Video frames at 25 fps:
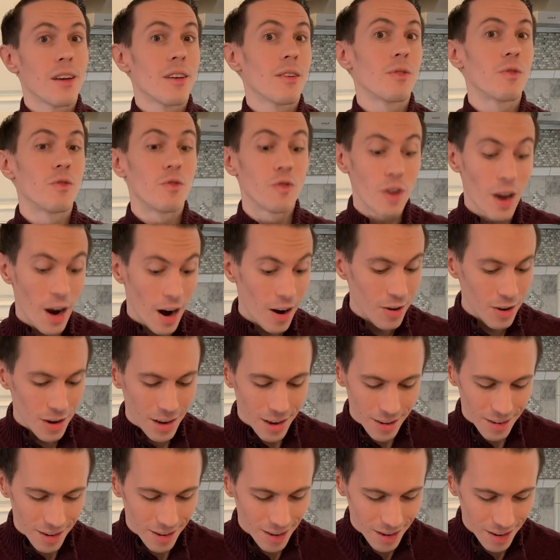
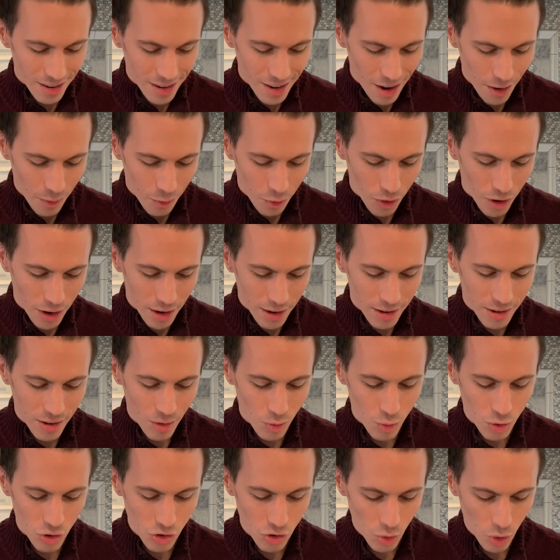various different
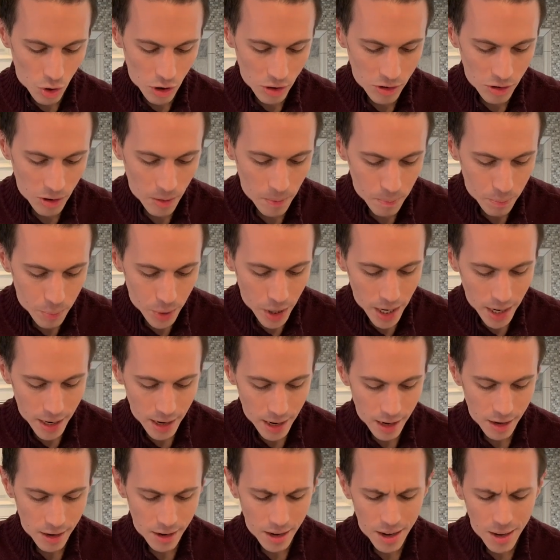resorts, but
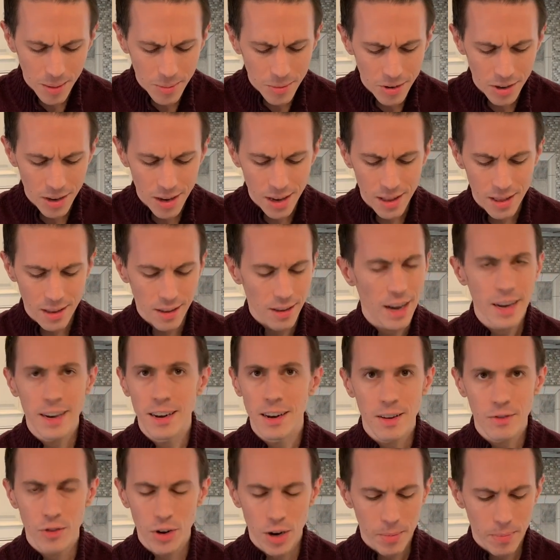it comes in, I
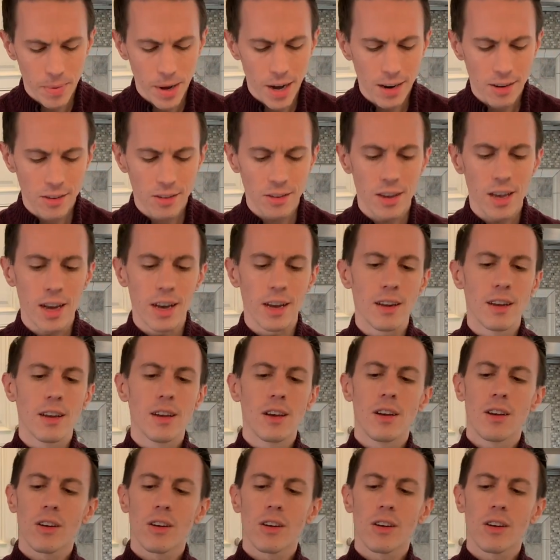didn't even unbox it yet,